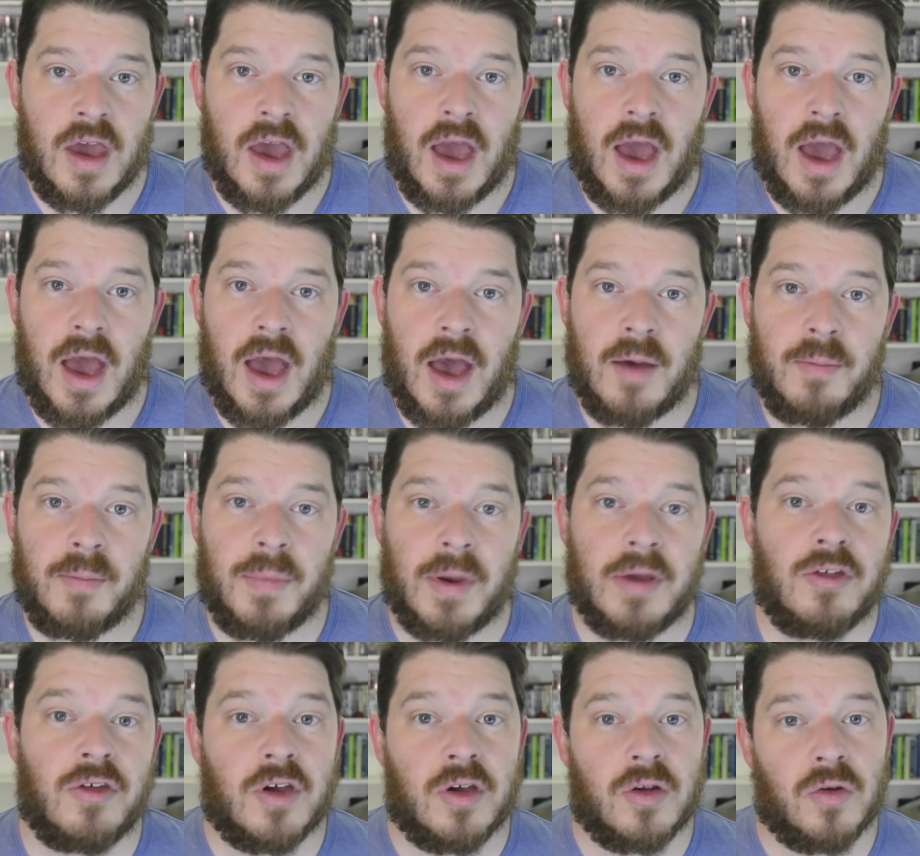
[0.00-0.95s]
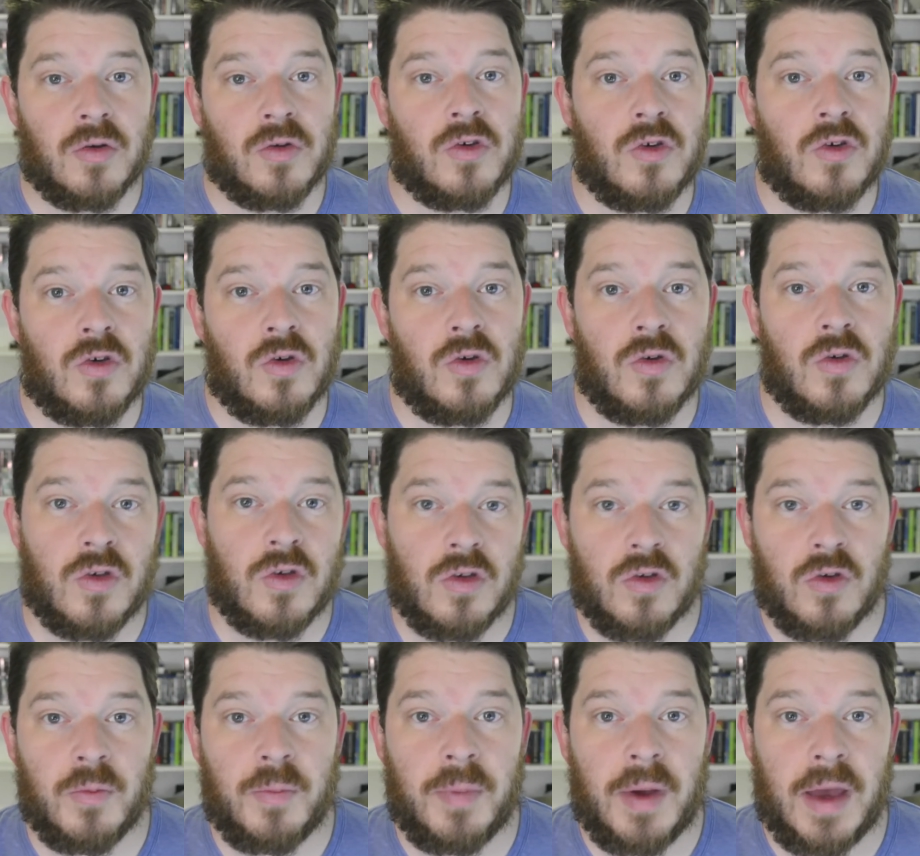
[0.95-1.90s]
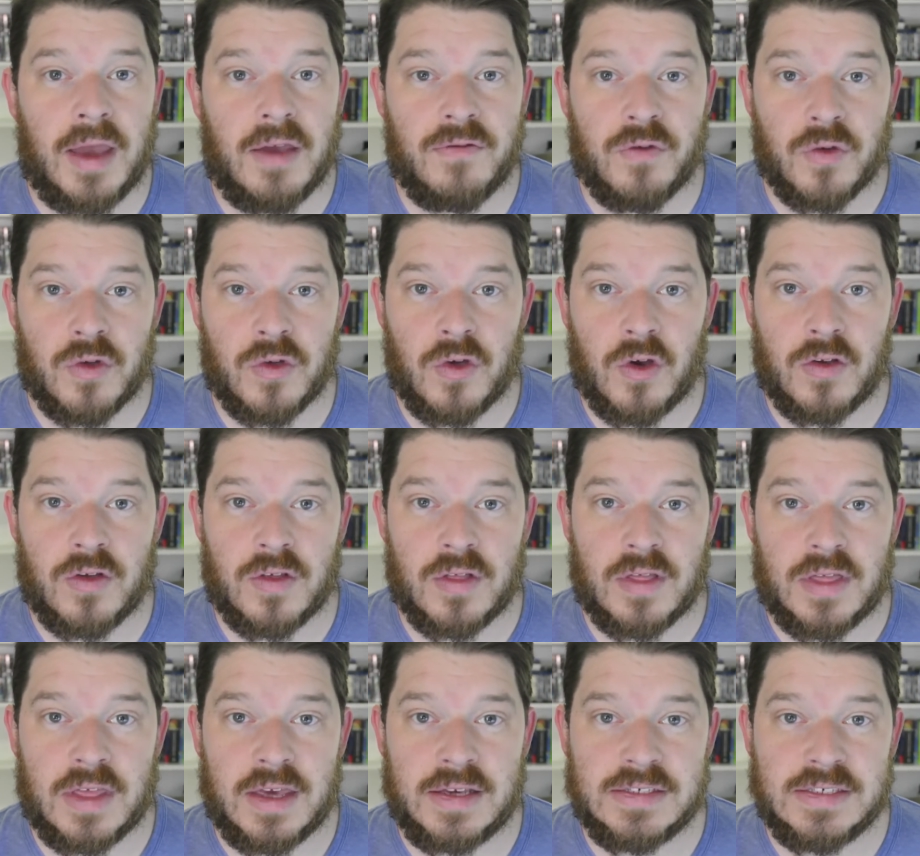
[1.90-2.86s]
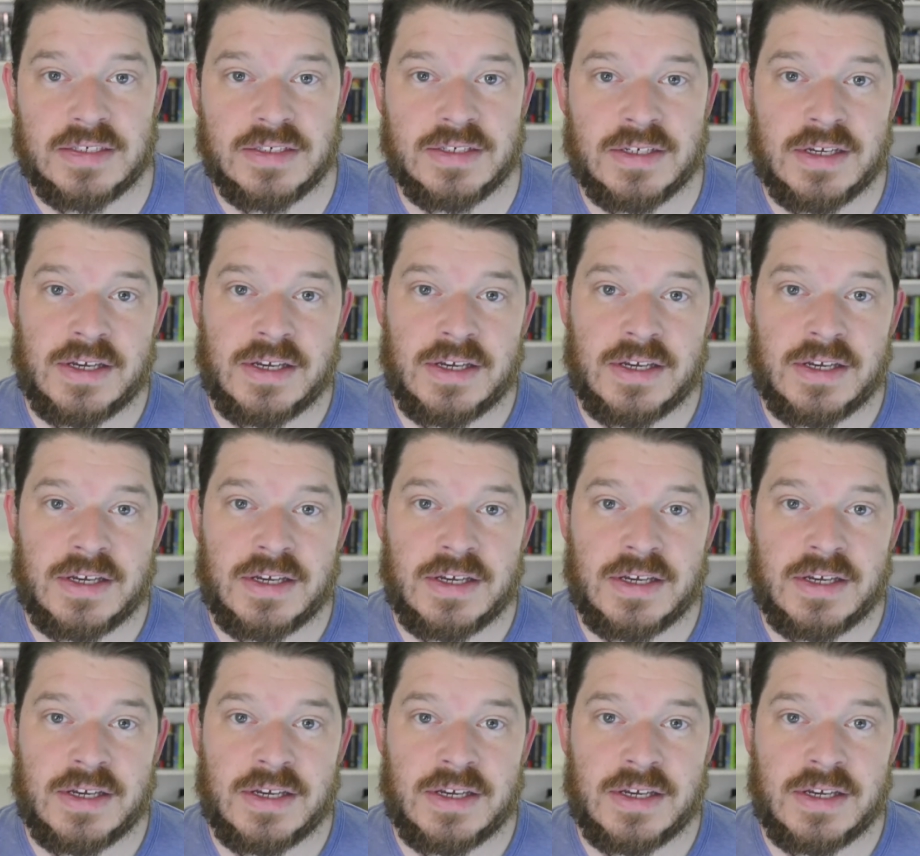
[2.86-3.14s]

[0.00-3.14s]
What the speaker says: but you can also use it to pay for certain things.